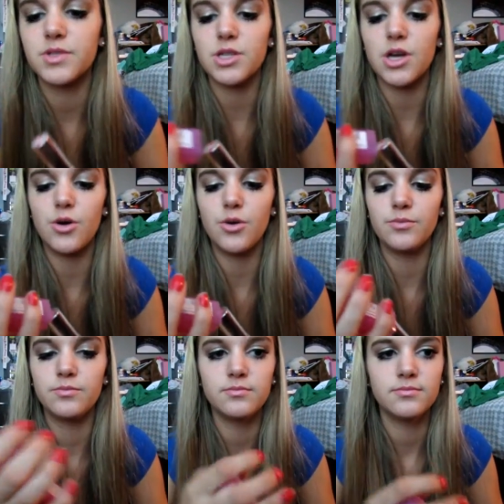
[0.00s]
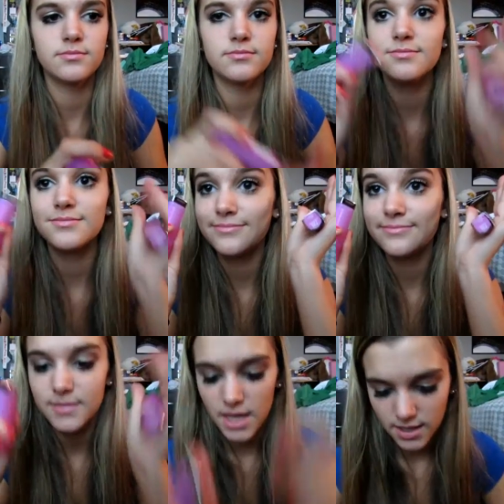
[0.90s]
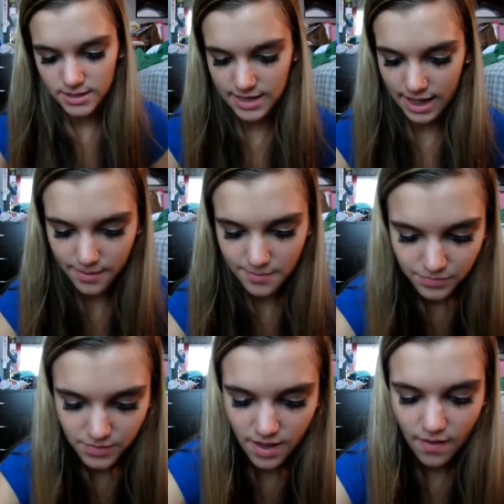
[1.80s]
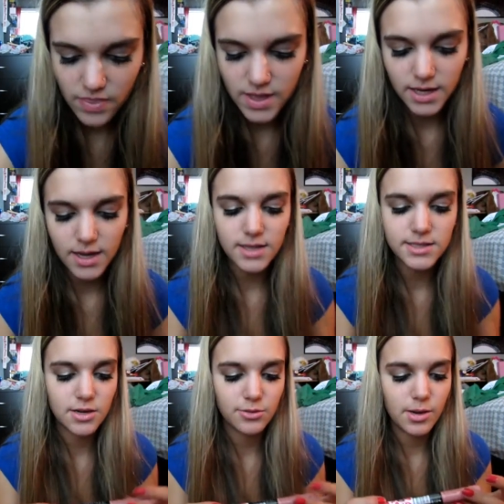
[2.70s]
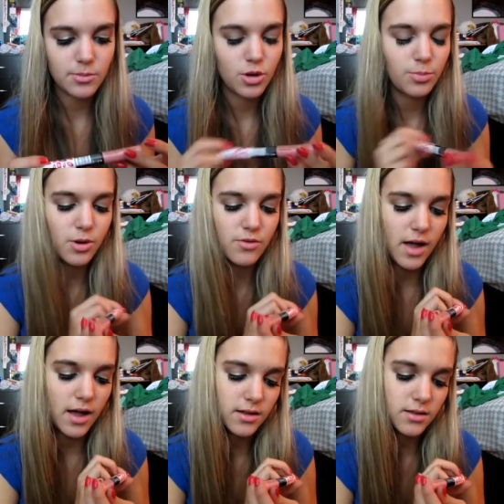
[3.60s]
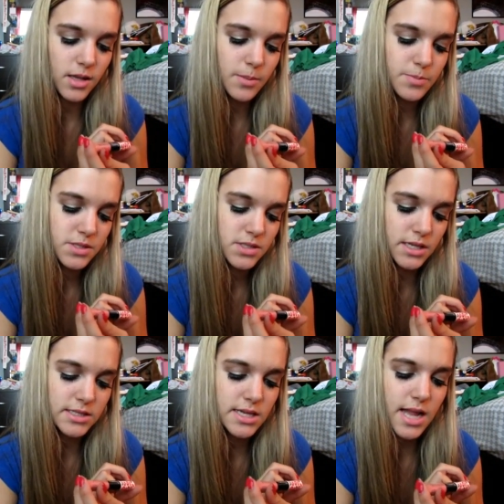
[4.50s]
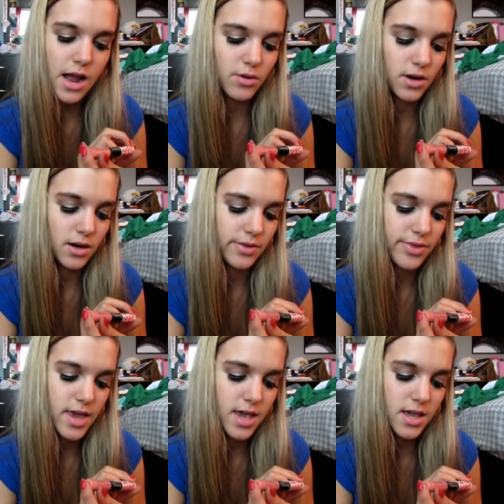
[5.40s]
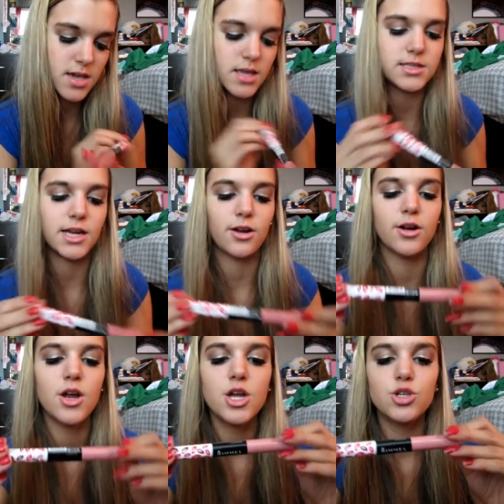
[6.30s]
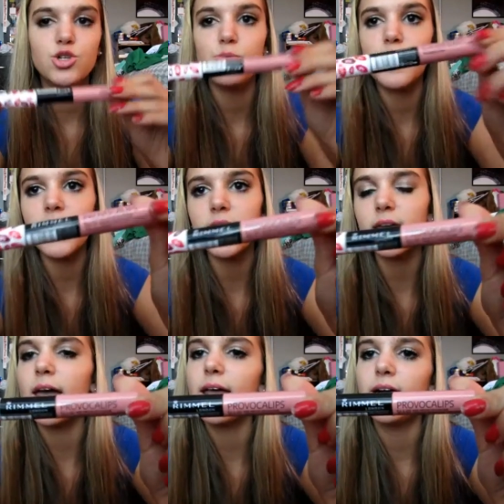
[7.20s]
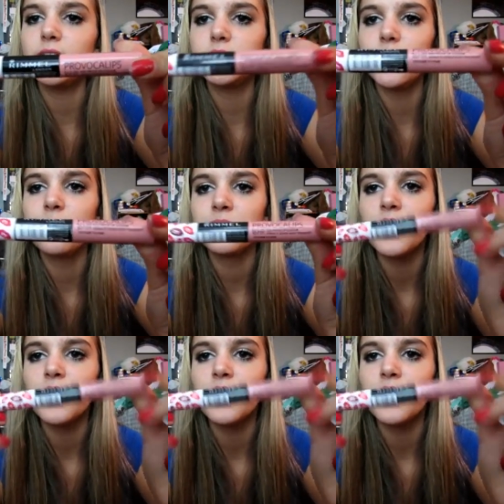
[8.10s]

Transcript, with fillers: So, yeah. And then I got a Rimmel Provocalips sixteen hour thing in Dare to Pink, and